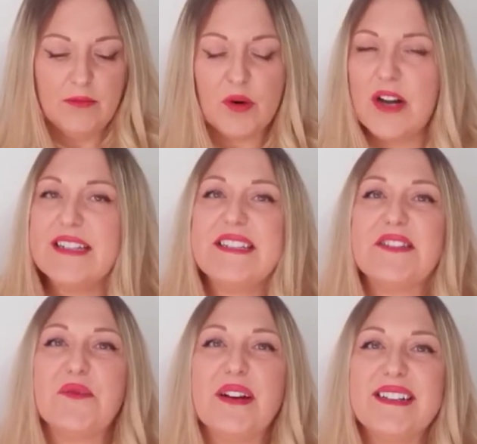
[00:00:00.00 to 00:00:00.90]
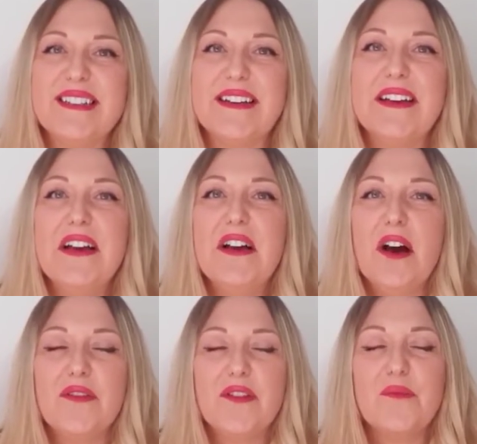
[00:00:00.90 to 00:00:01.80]
Prices is always a
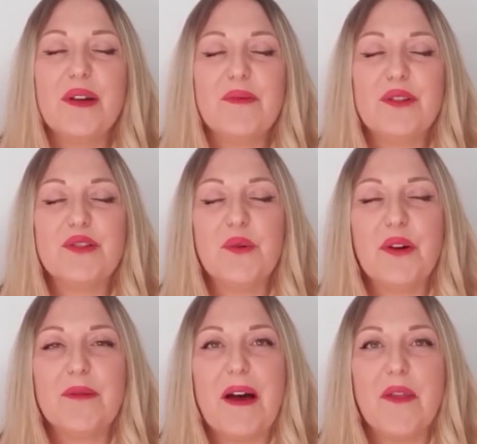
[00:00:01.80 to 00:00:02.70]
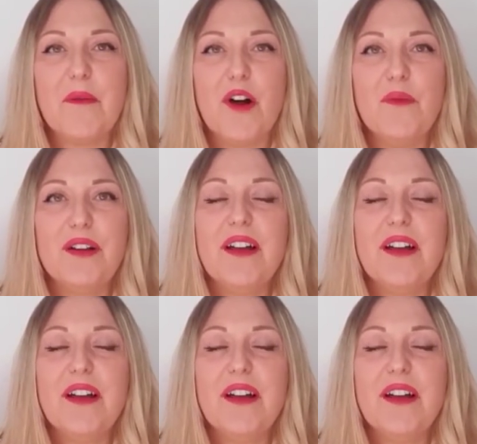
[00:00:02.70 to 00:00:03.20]
thing that people are talking about at the moment.